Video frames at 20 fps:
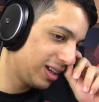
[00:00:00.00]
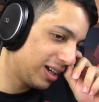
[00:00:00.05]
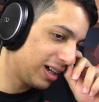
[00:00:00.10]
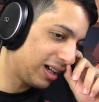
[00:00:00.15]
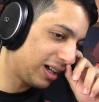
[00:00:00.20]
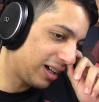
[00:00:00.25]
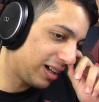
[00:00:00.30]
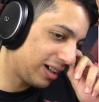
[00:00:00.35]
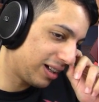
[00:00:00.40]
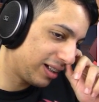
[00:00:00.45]

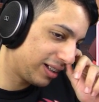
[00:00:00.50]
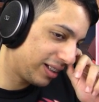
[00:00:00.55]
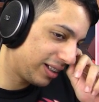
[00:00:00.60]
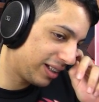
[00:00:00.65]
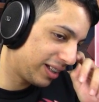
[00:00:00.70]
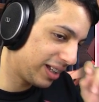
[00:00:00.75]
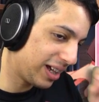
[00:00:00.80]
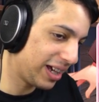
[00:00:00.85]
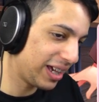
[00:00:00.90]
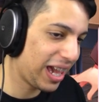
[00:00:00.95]

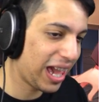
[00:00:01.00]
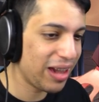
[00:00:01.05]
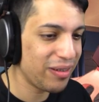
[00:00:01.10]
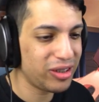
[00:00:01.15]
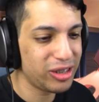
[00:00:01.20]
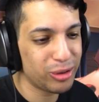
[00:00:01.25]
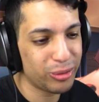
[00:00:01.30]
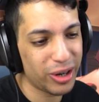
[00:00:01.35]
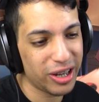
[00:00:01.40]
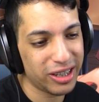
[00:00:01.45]
I have
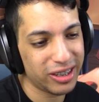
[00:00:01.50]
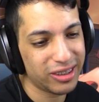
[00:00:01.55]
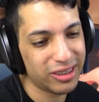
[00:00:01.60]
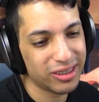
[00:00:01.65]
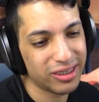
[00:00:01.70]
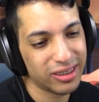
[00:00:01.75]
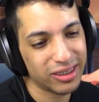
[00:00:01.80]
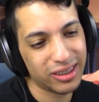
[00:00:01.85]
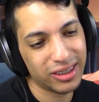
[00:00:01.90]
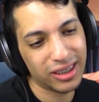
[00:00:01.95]
it right.
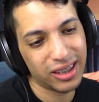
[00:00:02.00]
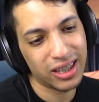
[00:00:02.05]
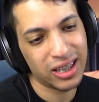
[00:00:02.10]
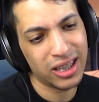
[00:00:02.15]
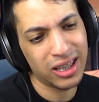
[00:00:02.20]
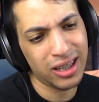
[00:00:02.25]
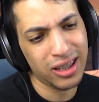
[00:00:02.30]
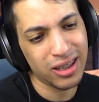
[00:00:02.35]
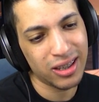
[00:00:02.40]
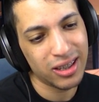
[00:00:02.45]

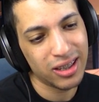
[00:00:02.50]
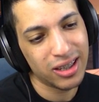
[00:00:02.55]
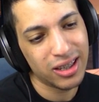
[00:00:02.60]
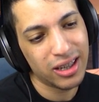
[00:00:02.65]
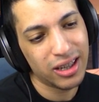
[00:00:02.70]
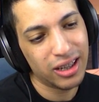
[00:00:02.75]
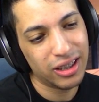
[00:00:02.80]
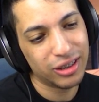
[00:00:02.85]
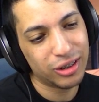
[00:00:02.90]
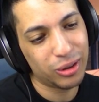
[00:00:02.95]
Huh?
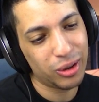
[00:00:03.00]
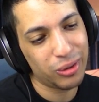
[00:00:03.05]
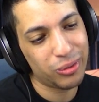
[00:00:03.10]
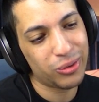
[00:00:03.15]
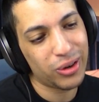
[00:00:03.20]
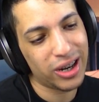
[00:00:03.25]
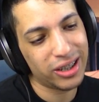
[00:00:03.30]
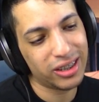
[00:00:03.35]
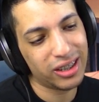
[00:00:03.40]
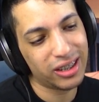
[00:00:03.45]
Sayori
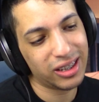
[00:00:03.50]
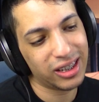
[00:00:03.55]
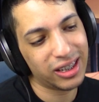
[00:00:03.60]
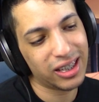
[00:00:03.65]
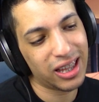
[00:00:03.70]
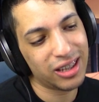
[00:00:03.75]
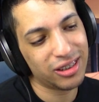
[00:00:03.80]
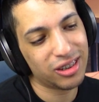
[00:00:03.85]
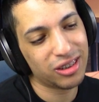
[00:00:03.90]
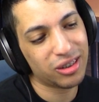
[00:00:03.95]
frantically
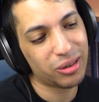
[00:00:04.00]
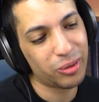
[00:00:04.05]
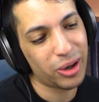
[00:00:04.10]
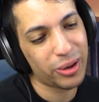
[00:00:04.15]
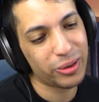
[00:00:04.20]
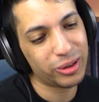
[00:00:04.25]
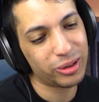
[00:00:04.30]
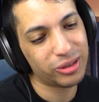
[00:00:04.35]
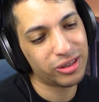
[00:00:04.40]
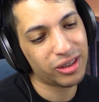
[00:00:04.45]
glances
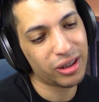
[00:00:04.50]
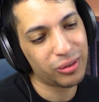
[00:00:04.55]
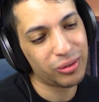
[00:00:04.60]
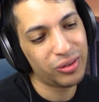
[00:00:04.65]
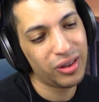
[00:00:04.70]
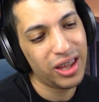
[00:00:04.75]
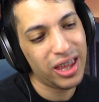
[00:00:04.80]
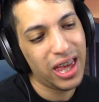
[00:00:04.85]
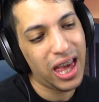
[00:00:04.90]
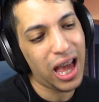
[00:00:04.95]
around herself.
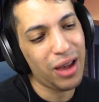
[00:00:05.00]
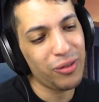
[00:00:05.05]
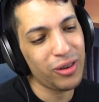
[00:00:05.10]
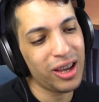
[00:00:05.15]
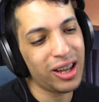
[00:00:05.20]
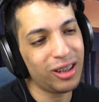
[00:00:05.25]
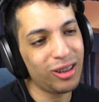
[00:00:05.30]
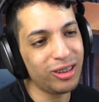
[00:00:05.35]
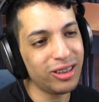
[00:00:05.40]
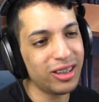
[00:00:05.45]
I
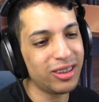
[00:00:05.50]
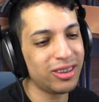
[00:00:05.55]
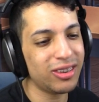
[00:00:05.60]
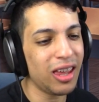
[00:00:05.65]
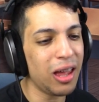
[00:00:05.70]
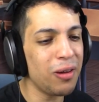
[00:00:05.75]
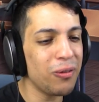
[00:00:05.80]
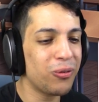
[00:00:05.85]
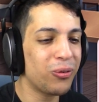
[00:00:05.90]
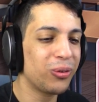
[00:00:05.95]
forgot all this
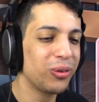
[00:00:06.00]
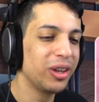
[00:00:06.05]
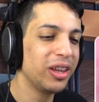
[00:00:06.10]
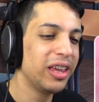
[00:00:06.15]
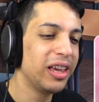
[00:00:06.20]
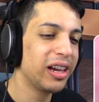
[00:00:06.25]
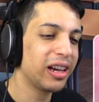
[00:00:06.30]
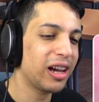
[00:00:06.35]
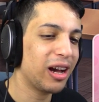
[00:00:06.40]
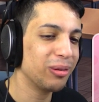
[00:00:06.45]
stuff!
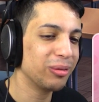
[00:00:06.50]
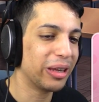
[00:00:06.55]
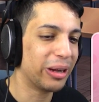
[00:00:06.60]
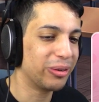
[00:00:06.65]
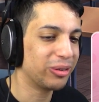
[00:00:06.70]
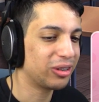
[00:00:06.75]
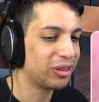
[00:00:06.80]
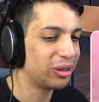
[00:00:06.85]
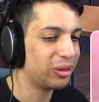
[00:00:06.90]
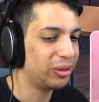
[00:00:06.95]
Calm
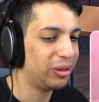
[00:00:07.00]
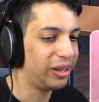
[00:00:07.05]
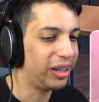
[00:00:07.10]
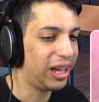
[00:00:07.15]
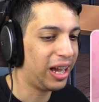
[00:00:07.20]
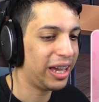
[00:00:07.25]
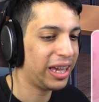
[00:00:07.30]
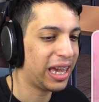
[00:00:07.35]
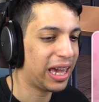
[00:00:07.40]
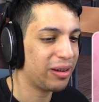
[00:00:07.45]
down, Sayori.
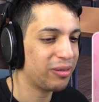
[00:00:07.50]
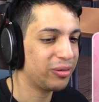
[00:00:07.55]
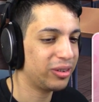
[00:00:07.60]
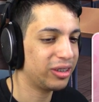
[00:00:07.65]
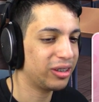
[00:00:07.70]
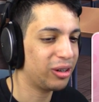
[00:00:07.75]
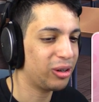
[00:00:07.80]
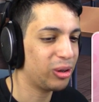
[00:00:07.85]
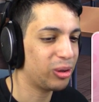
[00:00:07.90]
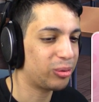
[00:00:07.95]
I have
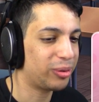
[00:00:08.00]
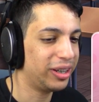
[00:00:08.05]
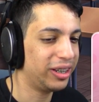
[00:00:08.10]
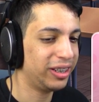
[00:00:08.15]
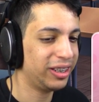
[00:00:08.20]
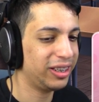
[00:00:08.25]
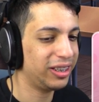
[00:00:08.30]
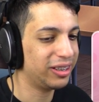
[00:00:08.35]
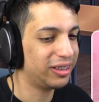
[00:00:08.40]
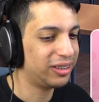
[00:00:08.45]
it all
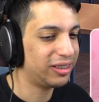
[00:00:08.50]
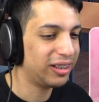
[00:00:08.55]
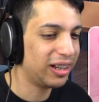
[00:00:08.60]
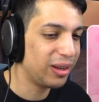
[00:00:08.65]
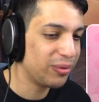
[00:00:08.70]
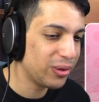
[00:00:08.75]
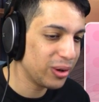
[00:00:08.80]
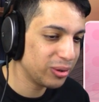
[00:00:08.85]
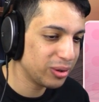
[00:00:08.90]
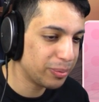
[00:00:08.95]
right here. I
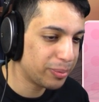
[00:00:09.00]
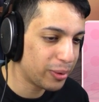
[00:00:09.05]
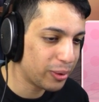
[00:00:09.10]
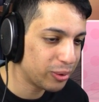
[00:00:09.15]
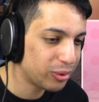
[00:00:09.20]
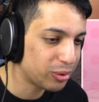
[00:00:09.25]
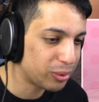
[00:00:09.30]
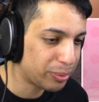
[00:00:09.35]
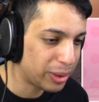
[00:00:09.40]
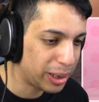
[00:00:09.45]
found the
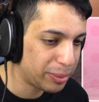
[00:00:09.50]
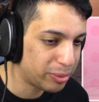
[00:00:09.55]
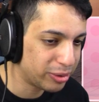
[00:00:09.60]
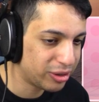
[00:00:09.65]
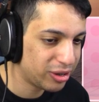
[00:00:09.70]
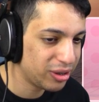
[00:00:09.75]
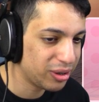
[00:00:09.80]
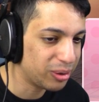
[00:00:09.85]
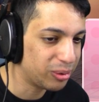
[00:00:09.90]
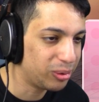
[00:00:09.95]
poster paper,
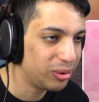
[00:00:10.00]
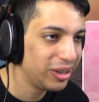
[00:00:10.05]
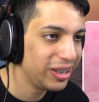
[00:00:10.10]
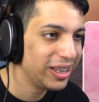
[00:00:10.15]
too.